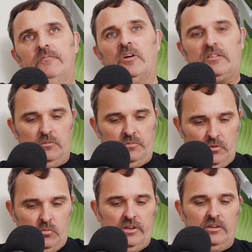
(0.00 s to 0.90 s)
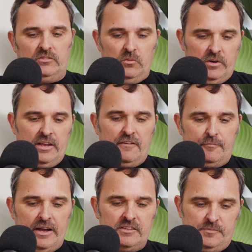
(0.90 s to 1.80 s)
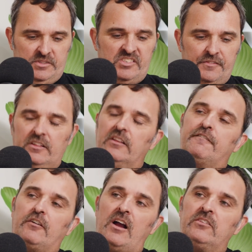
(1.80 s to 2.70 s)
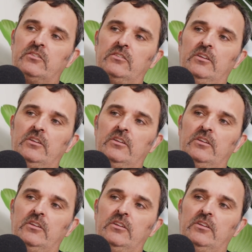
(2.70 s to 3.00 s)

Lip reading: Like the wheels that we have made specifically for us.